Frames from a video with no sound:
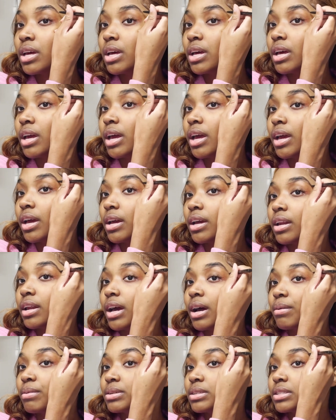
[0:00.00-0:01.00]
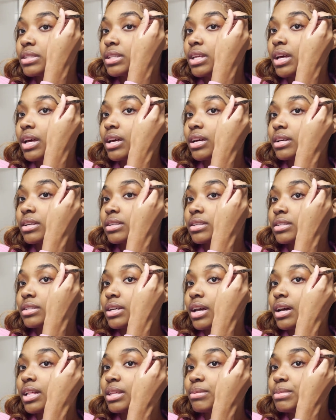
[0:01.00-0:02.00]
And I was just like,
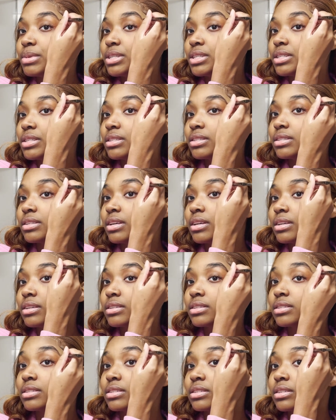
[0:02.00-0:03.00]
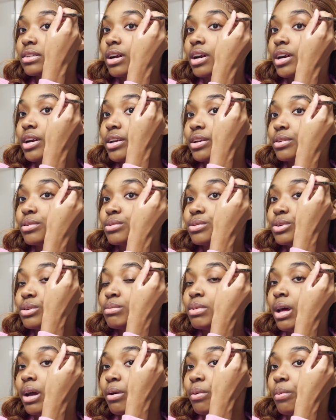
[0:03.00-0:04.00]
child, let me just start YouTube.
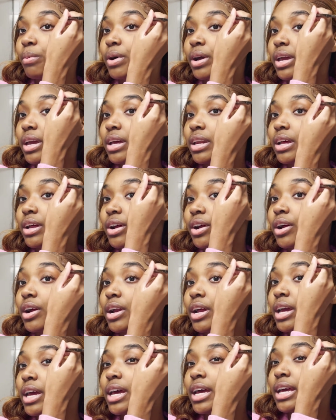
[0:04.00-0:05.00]
Like, what can it hurt?